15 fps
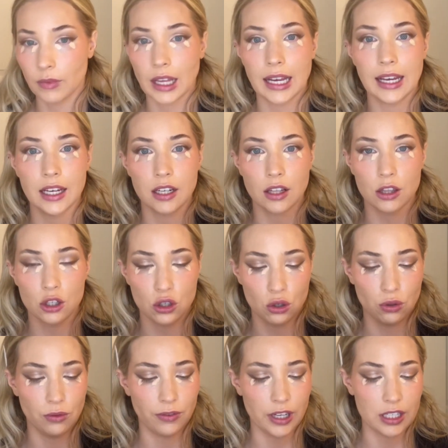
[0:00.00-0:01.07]
and the Too
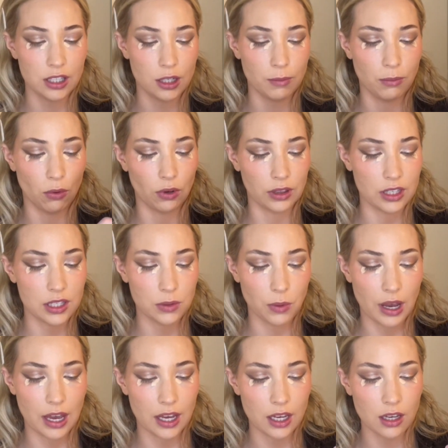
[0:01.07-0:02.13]
Faced Born This
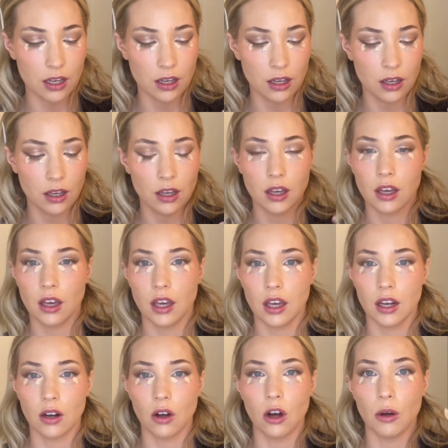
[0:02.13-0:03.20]
Way in
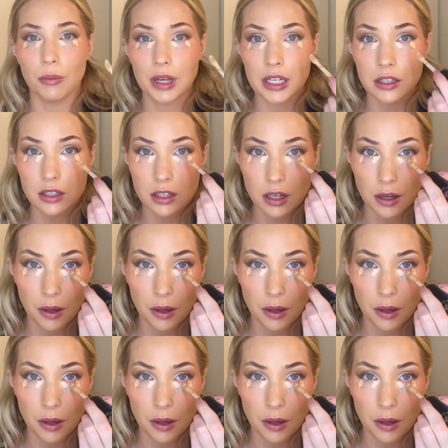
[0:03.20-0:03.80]
Almond.